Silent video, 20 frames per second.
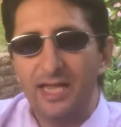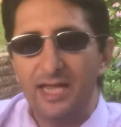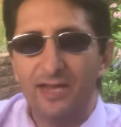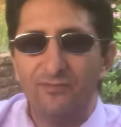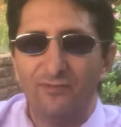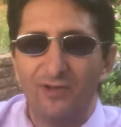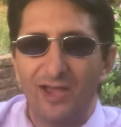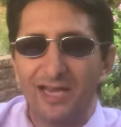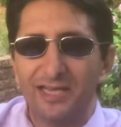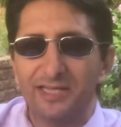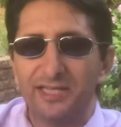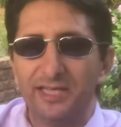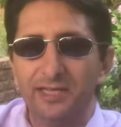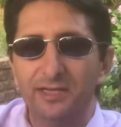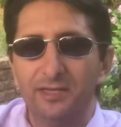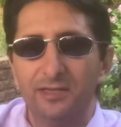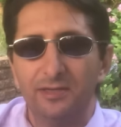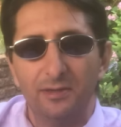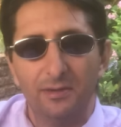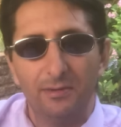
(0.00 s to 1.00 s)
in
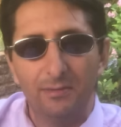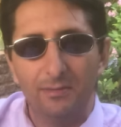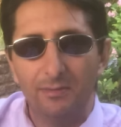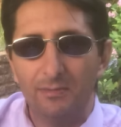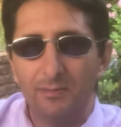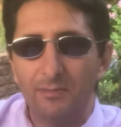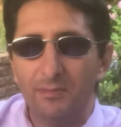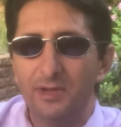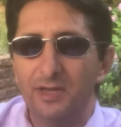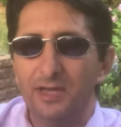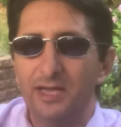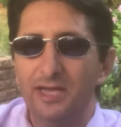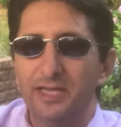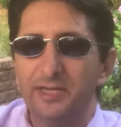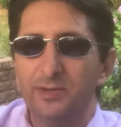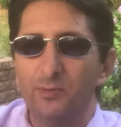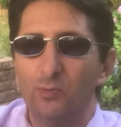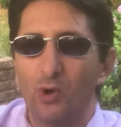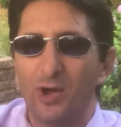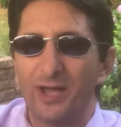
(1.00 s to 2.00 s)
reality,
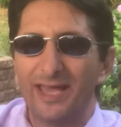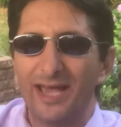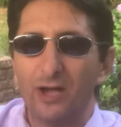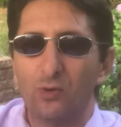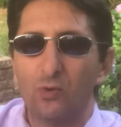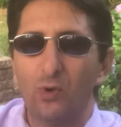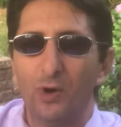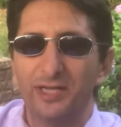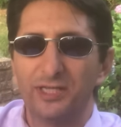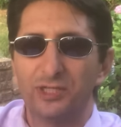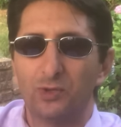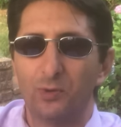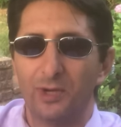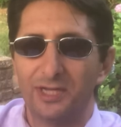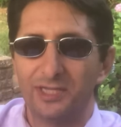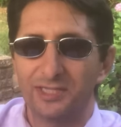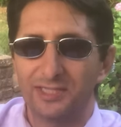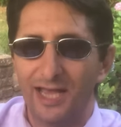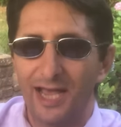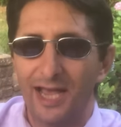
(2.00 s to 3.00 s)
it didn't work out quite as
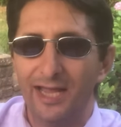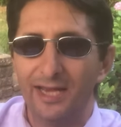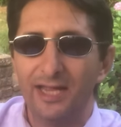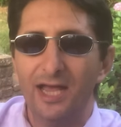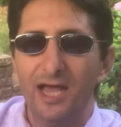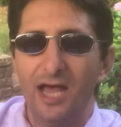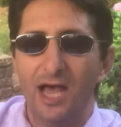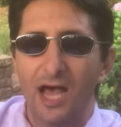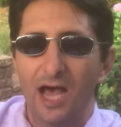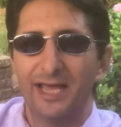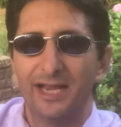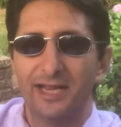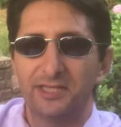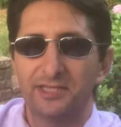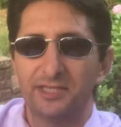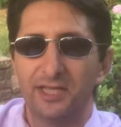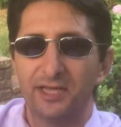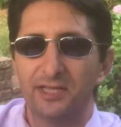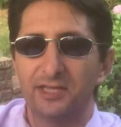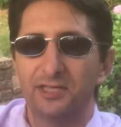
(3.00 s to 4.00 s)
quick as that. We had our
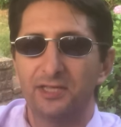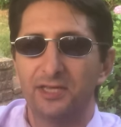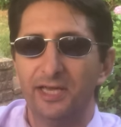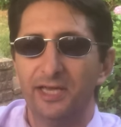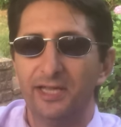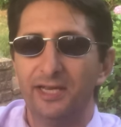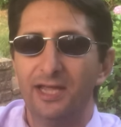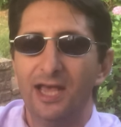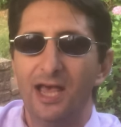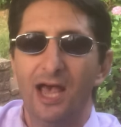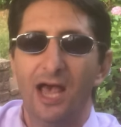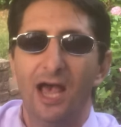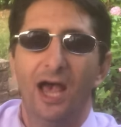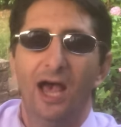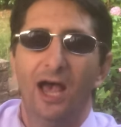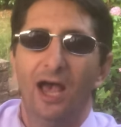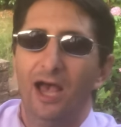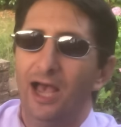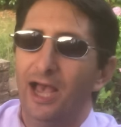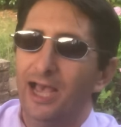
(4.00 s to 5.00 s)
second kid,
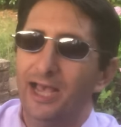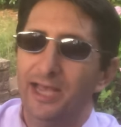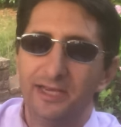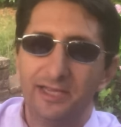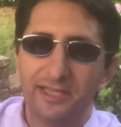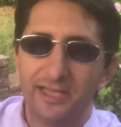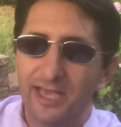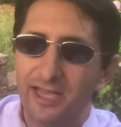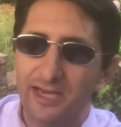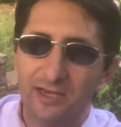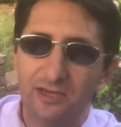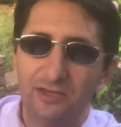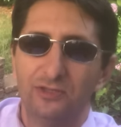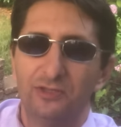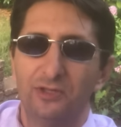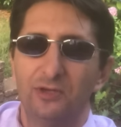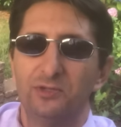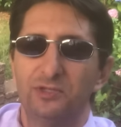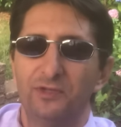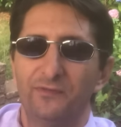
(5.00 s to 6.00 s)
and again,
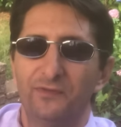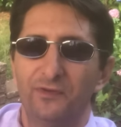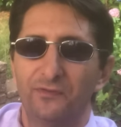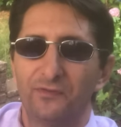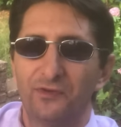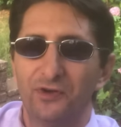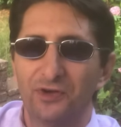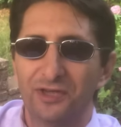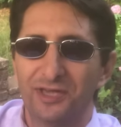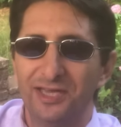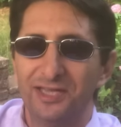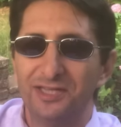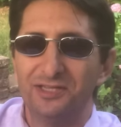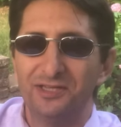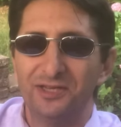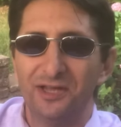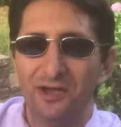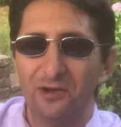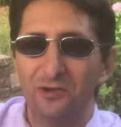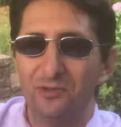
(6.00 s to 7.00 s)
those of you who've got
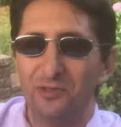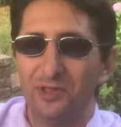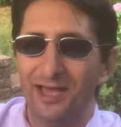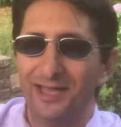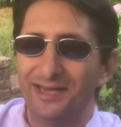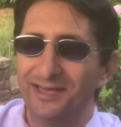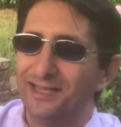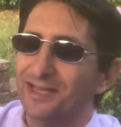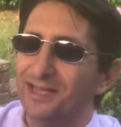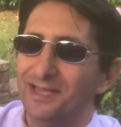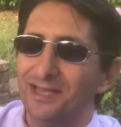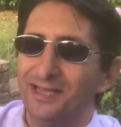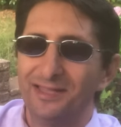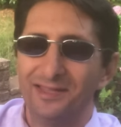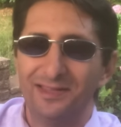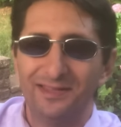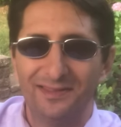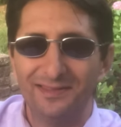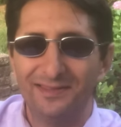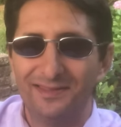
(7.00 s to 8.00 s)
kids know that
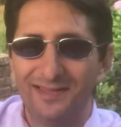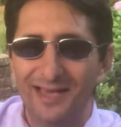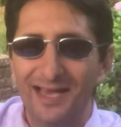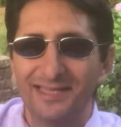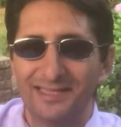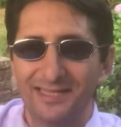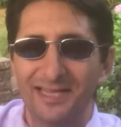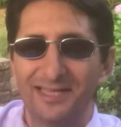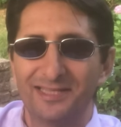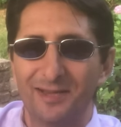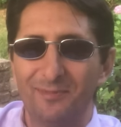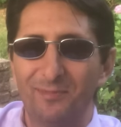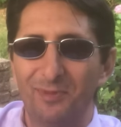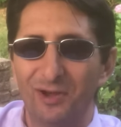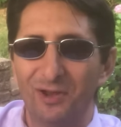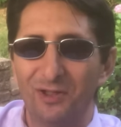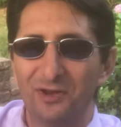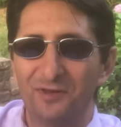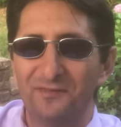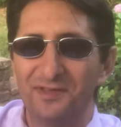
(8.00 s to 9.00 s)
that takes up a
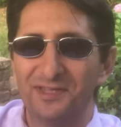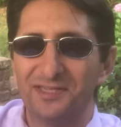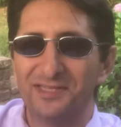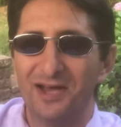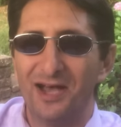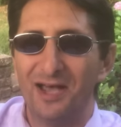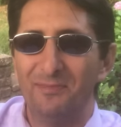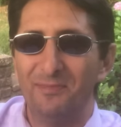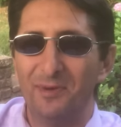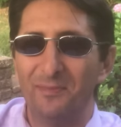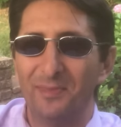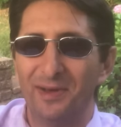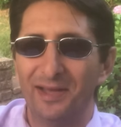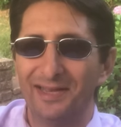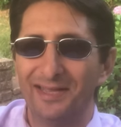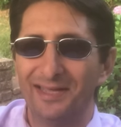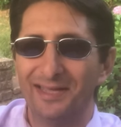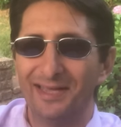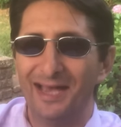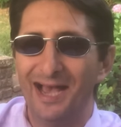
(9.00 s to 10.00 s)
lot of your time and
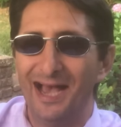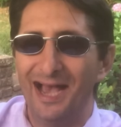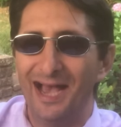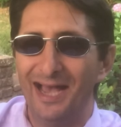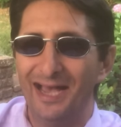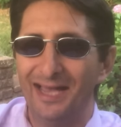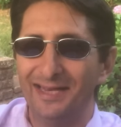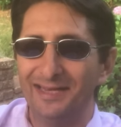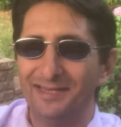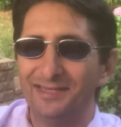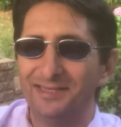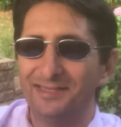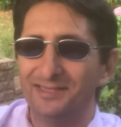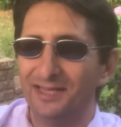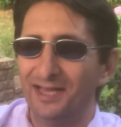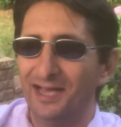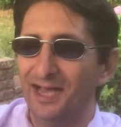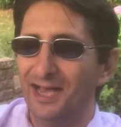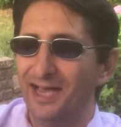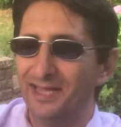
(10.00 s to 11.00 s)
money and
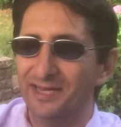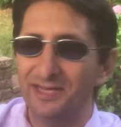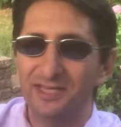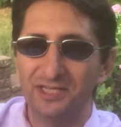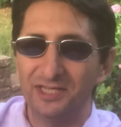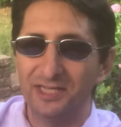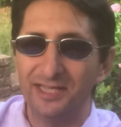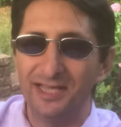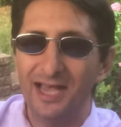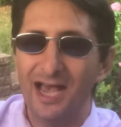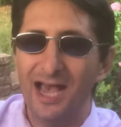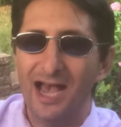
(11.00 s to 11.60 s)
uh, energy.